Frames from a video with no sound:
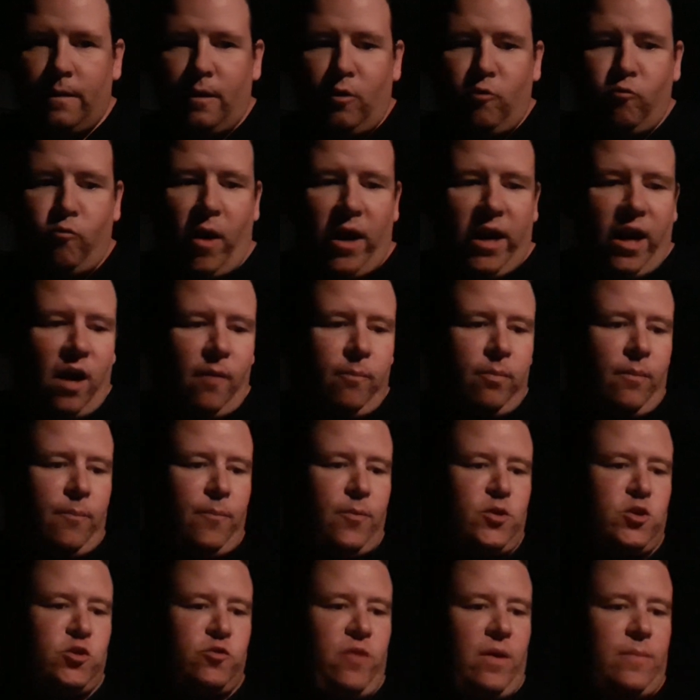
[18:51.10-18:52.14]
Write out a
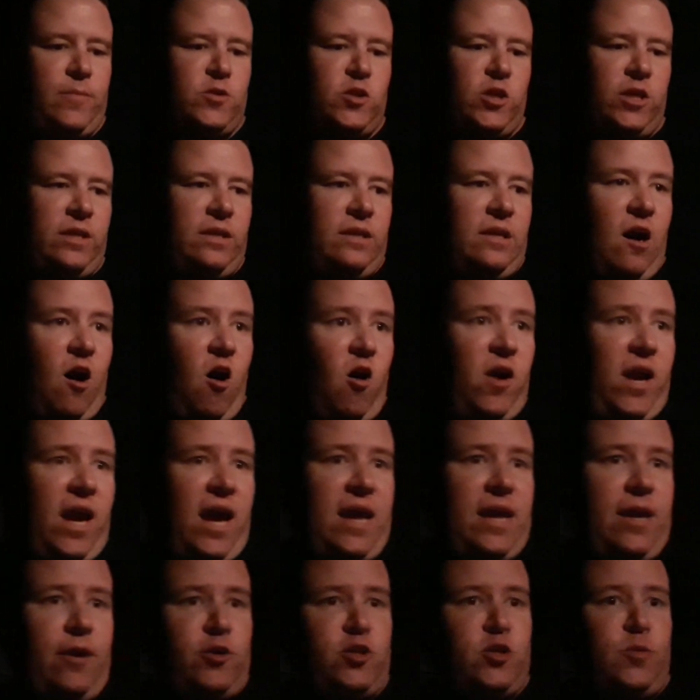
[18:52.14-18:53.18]
prescription. Okay,
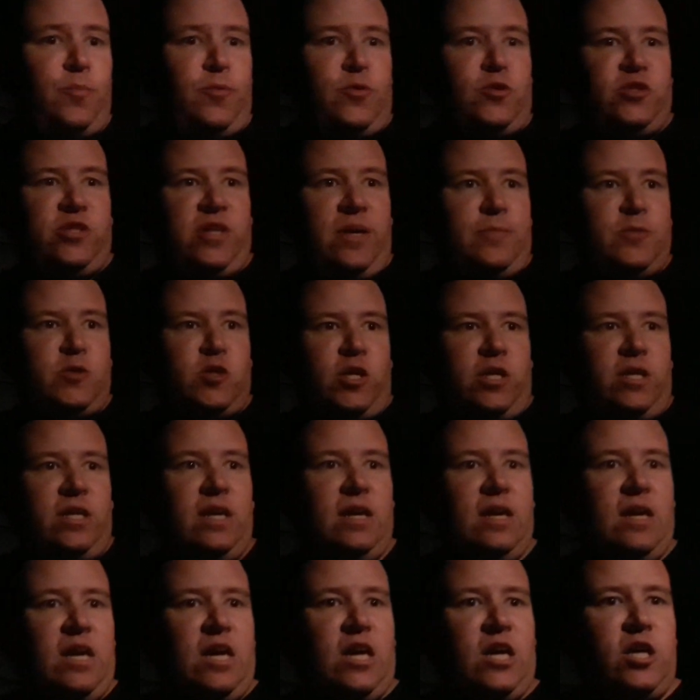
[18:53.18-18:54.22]
here's your prescription.
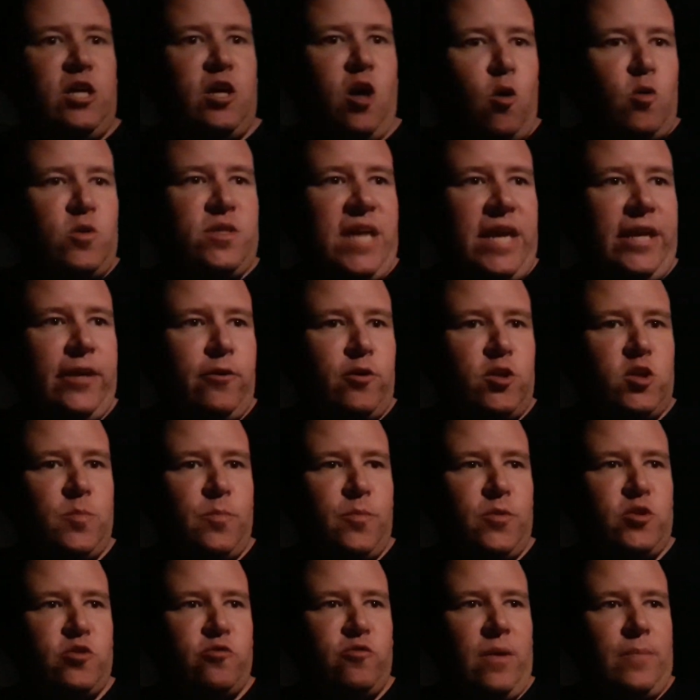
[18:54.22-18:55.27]
Go take your
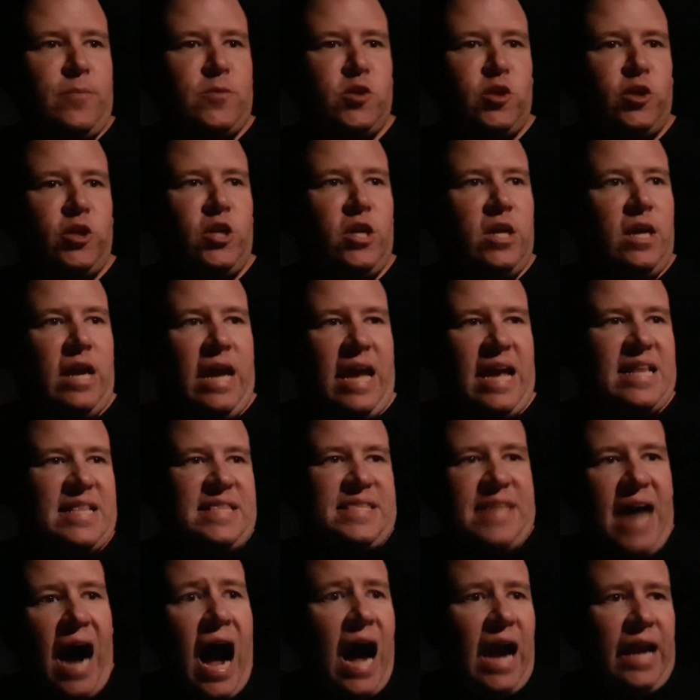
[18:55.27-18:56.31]
prescription and
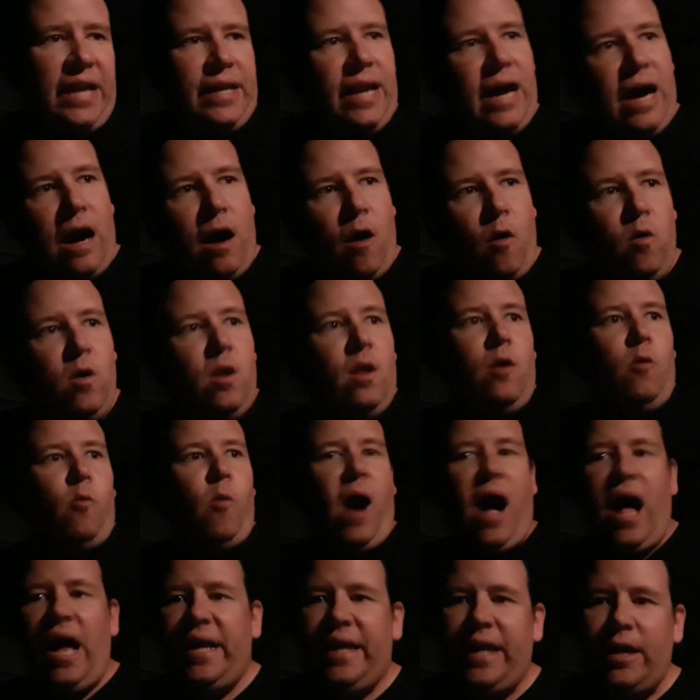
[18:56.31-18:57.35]
die now
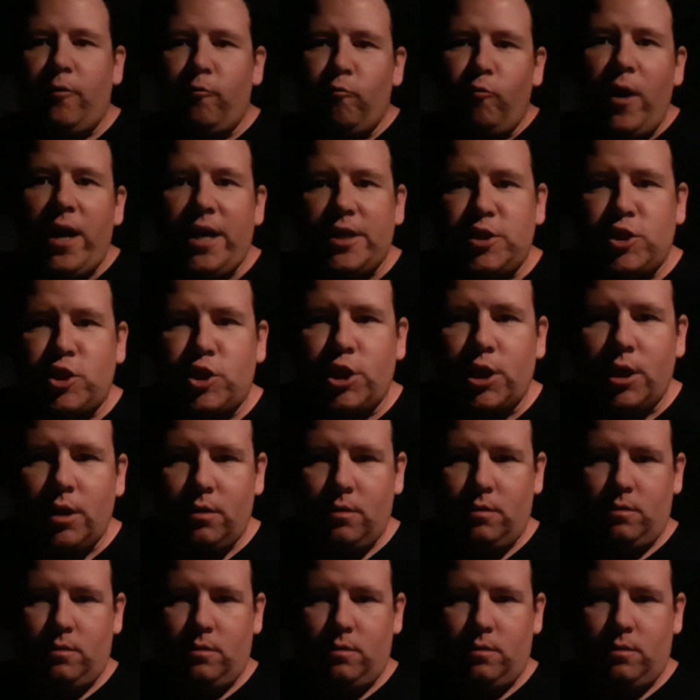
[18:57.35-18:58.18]
while I get rich.